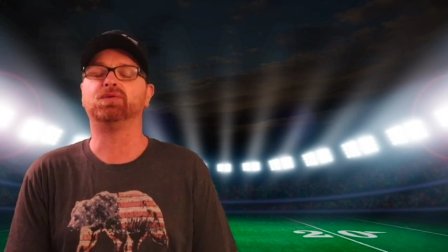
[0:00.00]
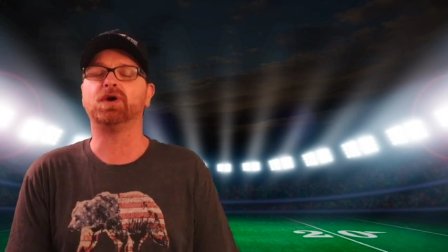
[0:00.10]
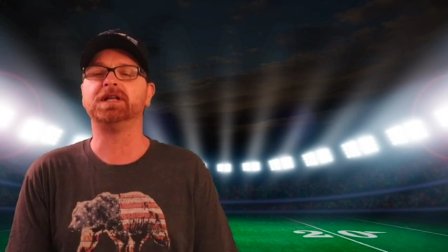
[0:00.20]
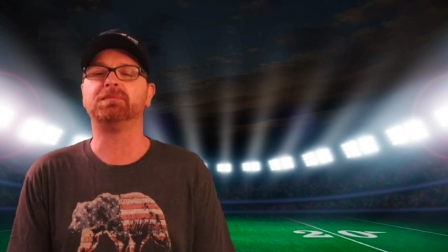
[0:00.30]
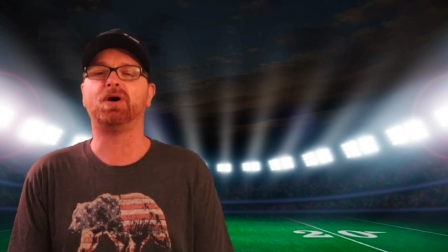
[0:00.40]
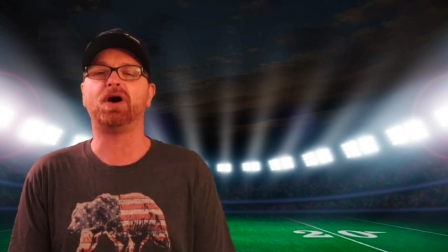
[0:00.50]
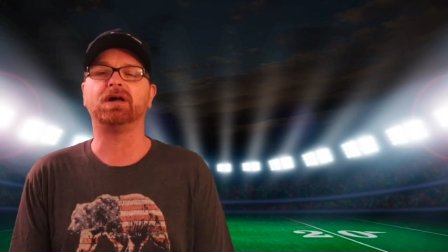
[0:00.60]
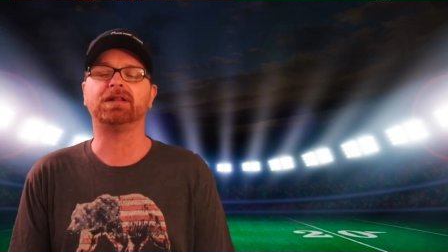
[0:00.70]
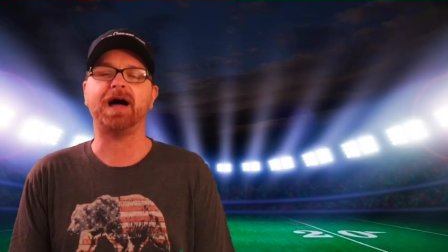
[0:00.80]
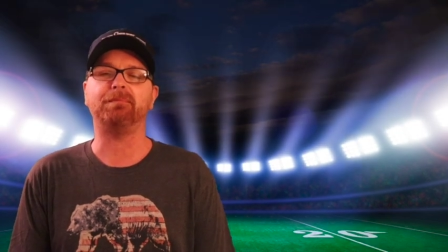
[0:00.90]
run the
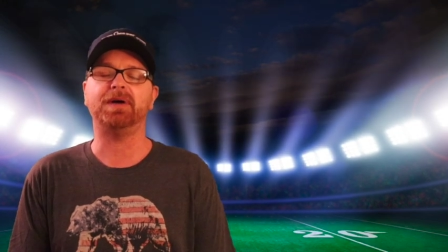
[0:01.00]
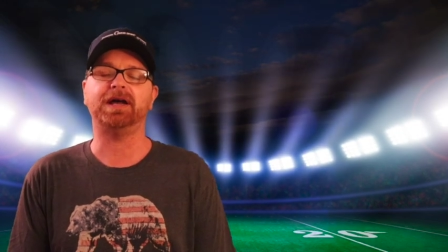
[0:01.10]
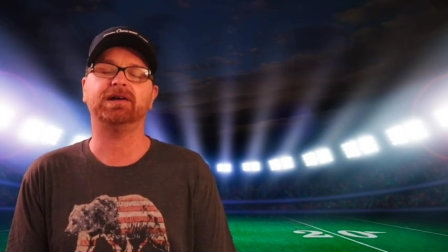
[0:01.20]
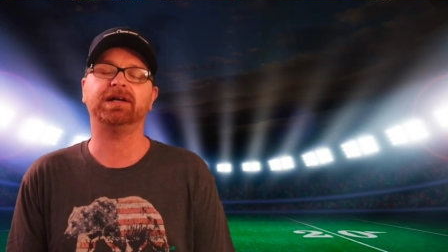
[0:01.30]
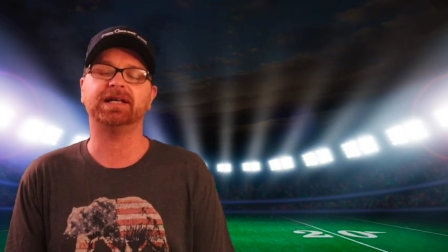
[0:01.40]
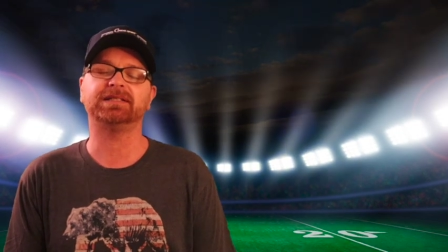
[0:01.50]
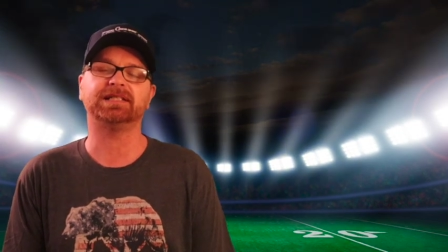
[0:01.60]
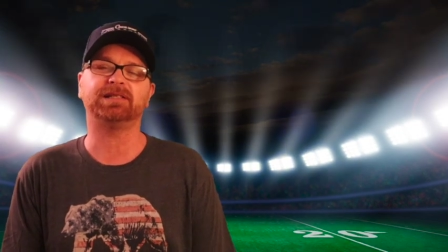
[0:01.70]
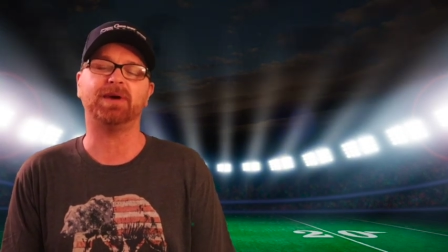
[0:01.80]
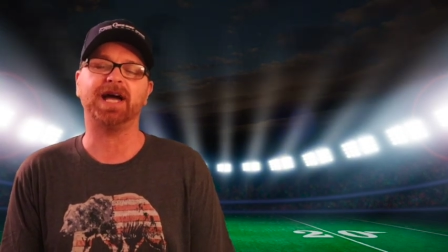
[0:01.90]
ball a lot better against
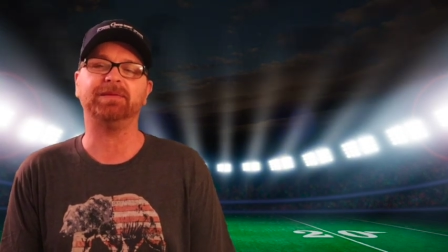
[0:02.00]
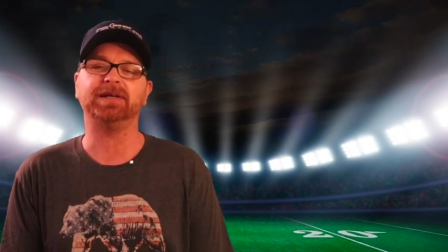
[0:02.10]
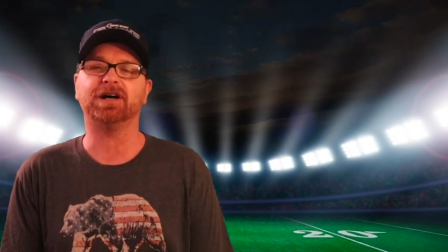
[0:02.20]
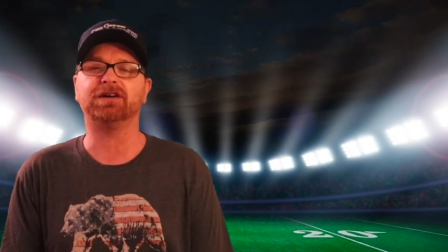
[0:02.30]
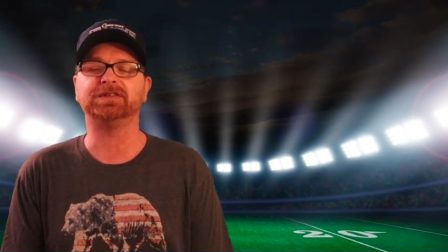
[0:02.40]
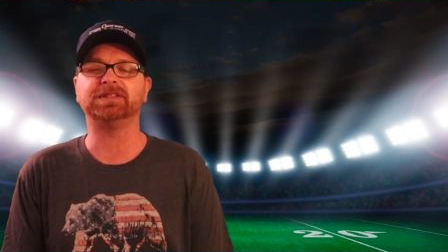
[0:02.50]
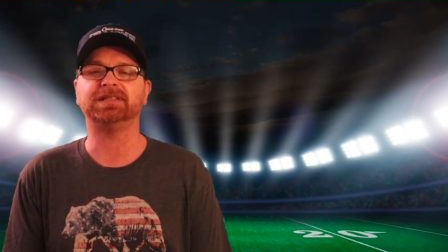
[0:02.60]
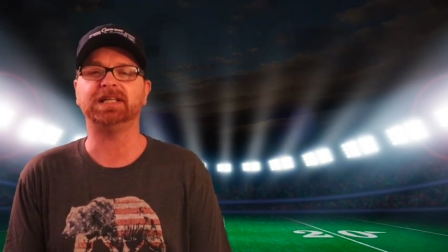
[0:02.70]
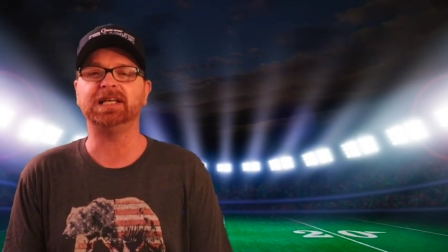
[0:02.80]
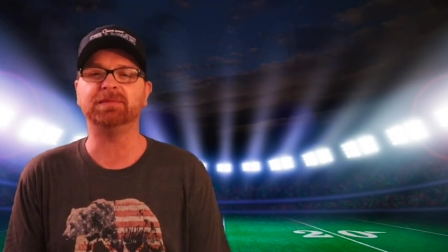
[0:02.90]
this Miami Dolphins
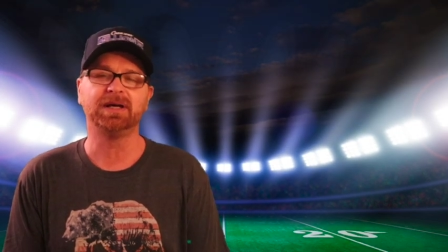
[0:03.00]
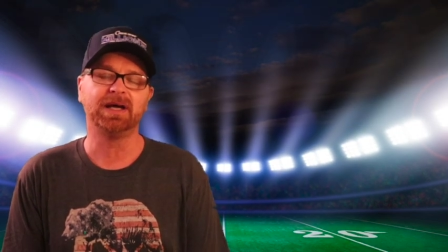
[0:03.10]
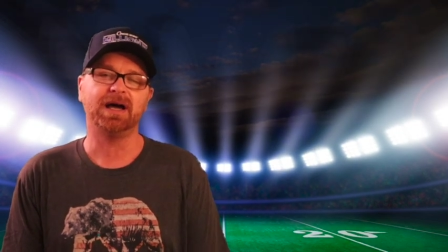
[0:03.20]
team.